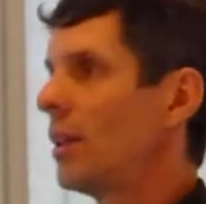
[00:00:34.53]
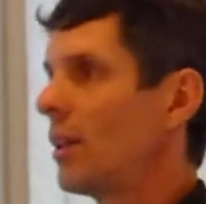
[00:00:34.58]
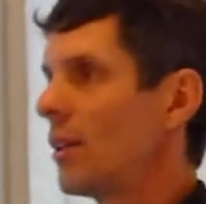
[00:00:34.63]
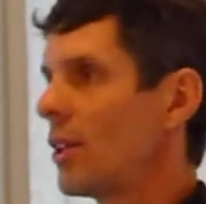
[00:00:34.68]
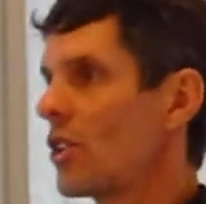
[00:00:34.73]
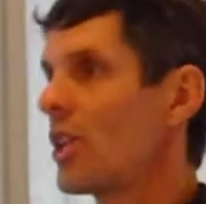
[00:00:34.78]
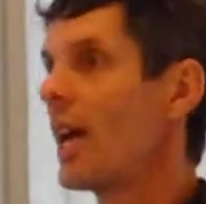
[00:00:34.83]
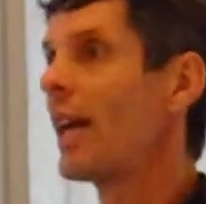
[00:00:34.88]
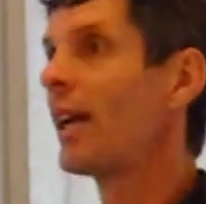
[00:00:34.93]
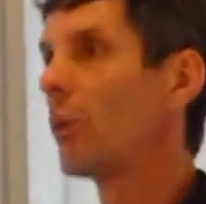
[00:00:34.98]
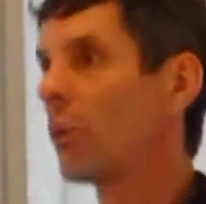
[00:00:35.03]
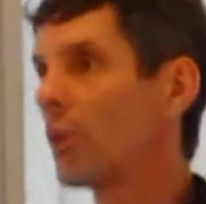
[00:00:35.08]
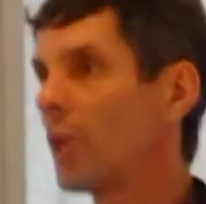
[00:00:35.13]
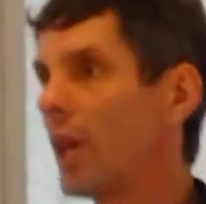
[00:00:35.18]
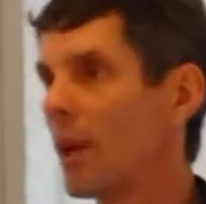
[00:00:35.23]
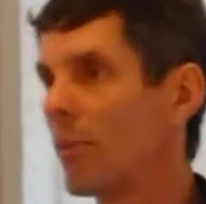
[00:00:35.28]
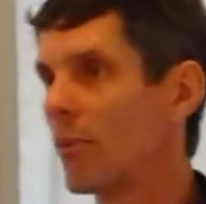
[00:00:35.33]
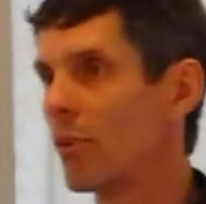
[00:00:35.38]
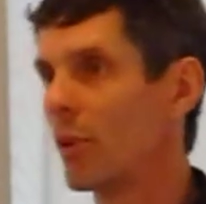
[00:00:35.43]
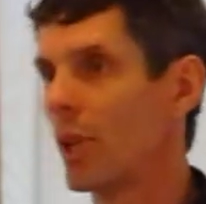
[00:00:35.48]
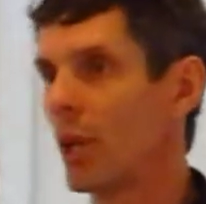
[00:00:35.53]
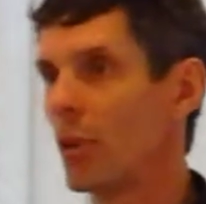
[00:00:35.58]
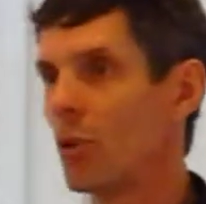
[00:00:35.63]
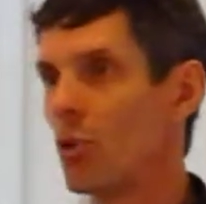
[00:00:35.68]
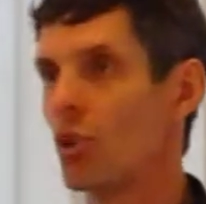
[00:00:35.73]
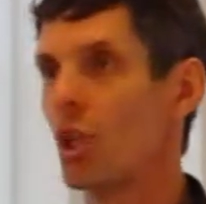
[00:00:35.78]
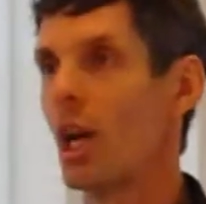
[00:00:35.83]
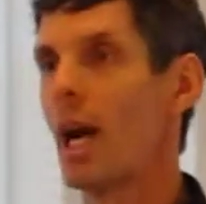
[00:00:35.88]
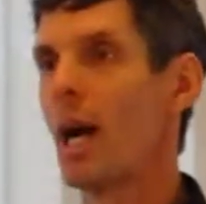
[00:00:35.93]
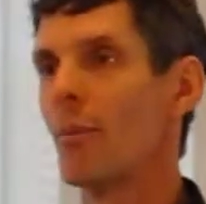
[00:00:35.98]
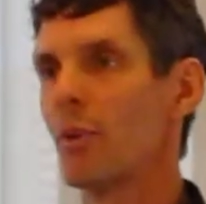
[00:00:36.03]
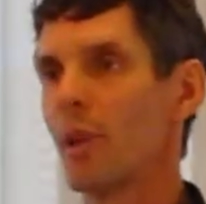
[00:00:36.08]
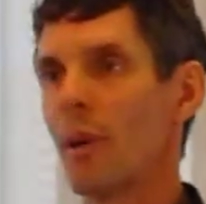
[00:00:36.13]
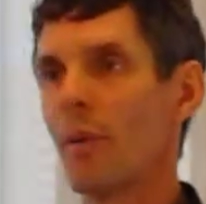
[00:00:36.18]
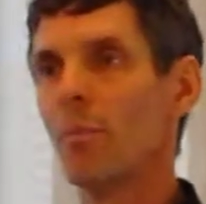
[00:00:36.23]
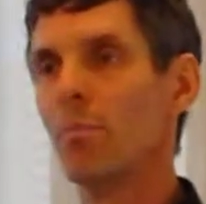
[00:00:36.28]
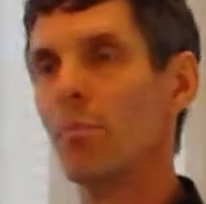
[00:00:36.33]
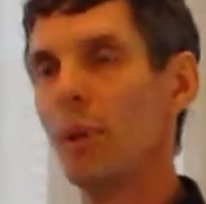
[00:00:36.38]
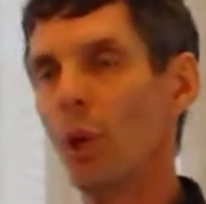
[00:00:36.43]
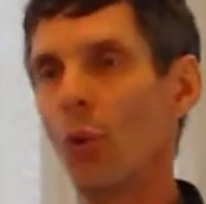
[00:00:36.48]
the cycle time for those jobs. They
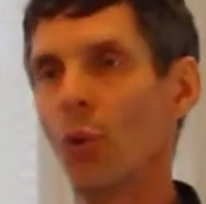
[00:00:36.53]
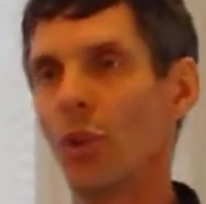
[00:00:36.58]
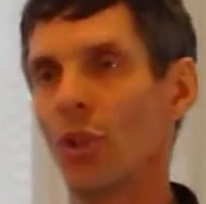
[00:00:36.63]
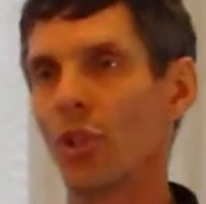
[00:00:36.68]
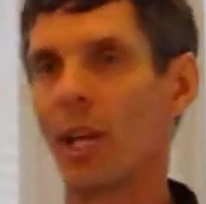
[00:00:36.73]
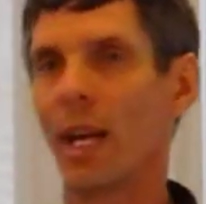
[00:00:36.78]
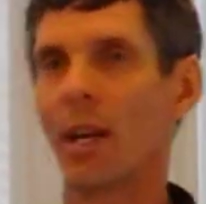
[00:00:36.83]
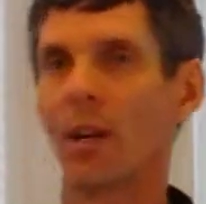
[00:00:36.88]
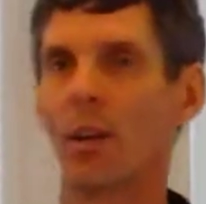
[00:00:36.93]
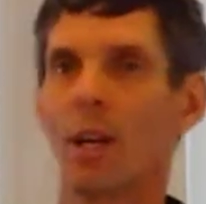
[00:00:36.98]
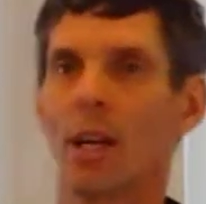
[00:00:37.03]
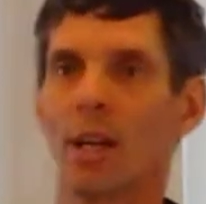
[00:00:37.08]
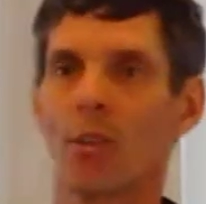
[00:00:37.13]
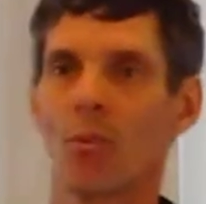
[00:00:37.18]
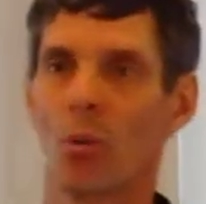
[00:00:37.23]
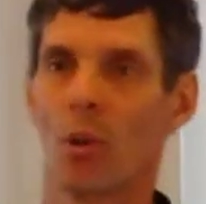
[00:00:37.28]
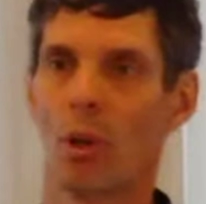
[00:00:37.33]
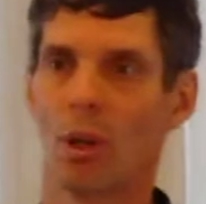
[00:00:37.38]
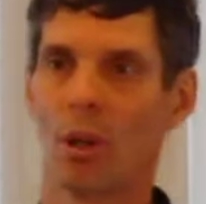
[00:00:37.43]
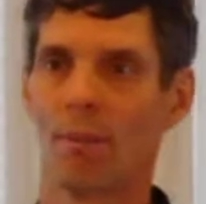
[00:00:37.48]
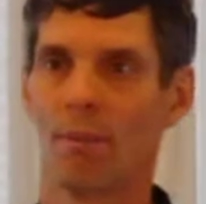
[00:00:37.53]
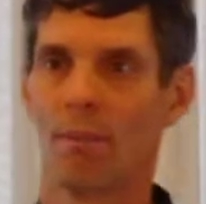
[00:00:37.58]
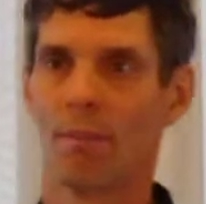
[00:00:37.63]
would build the standardized work.